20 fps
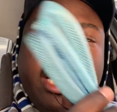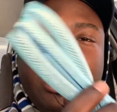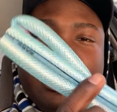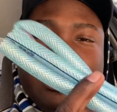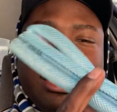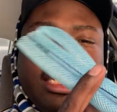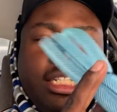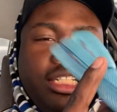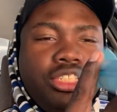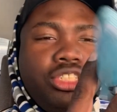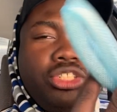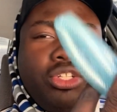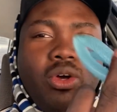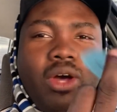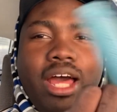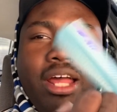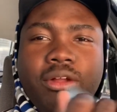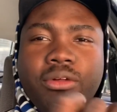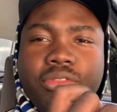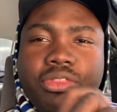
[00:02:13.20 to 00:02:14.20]
easily, so
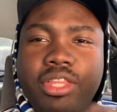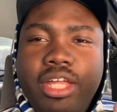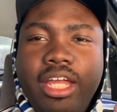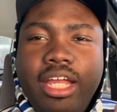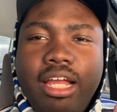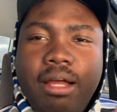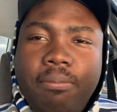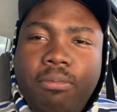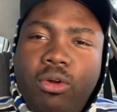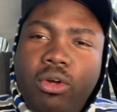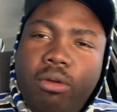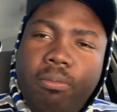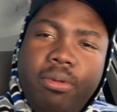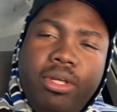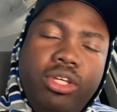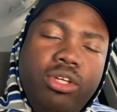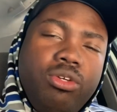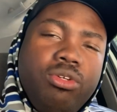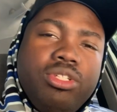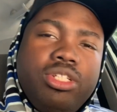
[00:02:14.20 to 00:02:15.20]
I don't think I'm going to
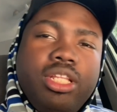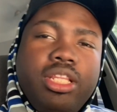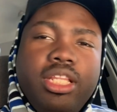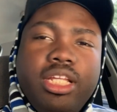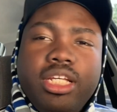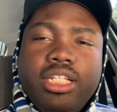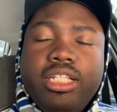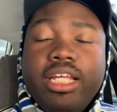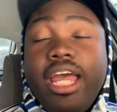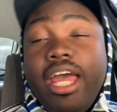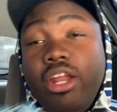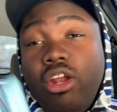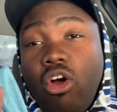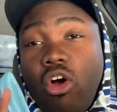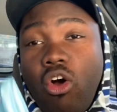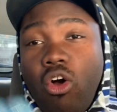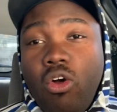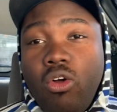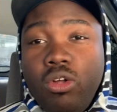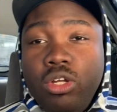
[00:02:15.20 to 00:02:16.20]
be using this at
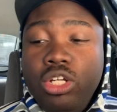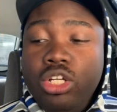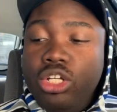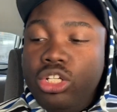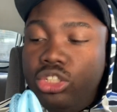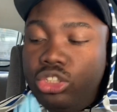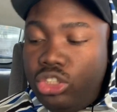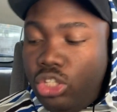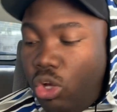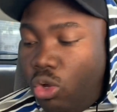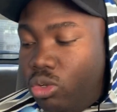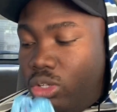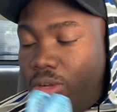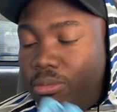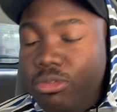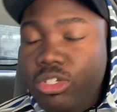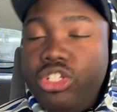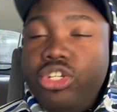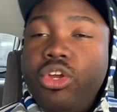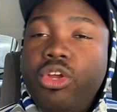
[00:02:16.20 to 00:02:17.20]
all. So
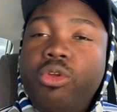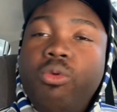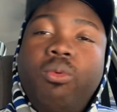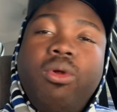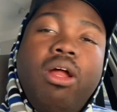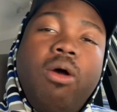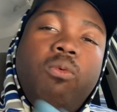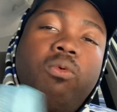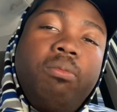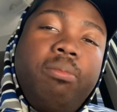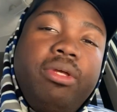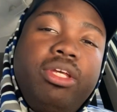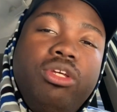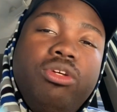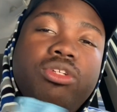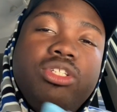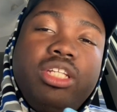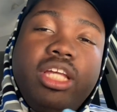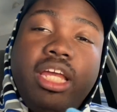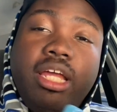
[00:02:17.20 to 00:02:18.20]
let me show you what I will be
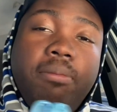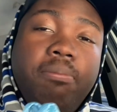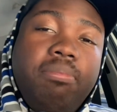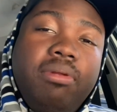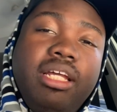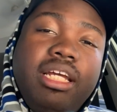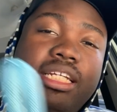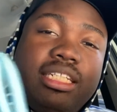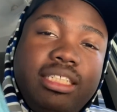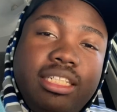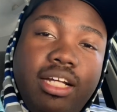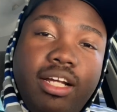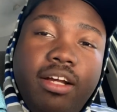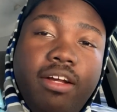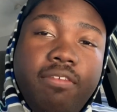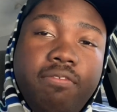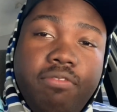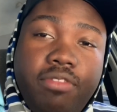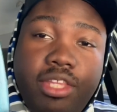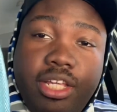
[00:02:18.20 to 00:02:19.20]
using in place
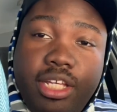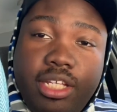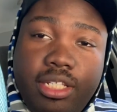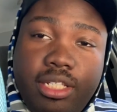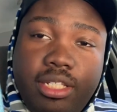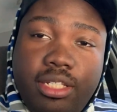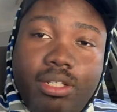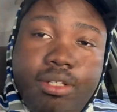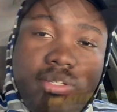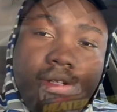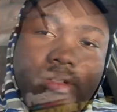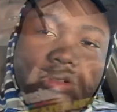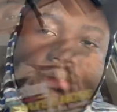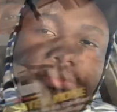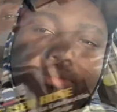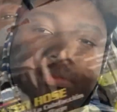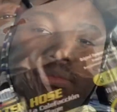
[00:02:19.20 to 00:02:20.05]
of this. So I